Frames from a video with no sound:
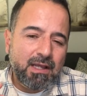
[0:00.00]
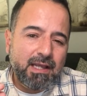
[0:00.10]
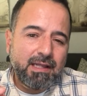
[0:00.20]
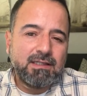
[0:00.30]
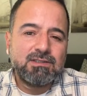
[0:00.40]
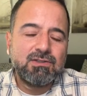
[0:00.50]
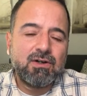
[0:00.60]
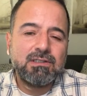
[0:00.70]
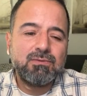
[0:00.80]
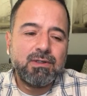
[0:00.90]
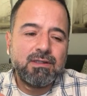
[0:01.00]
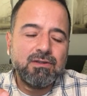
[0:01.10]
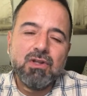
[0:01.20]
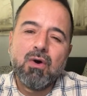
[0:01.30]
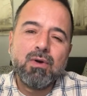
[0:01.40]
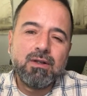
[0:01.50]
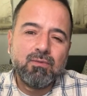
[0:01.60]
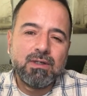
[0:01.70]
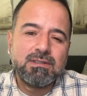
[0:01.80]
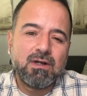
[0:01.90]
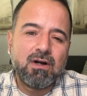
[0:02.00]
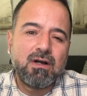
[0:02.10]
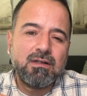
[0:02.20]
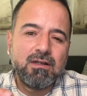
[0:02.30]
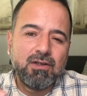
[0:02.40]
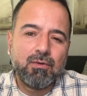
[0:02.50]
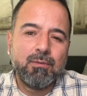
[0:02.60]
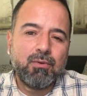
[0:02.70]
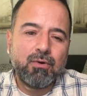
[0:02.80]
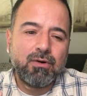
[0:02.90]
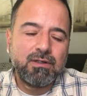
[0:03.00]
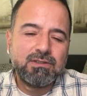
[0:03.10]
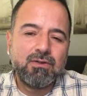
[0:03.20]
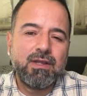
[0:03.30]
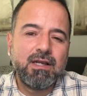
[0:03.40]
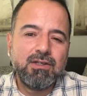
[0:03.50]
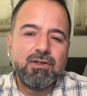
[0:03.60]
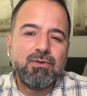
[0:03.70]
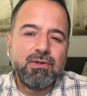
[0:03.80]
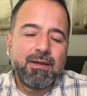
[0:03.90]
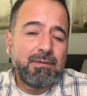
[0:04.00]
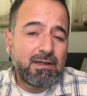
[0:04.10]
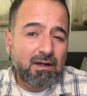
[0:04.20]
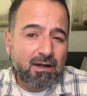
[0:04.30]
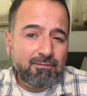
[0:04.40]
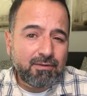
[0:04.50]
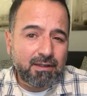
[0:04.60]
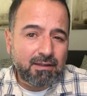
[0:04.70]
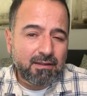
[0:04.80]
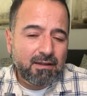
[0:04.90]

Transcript: and it starts with knowing what's on your report so that you can be confident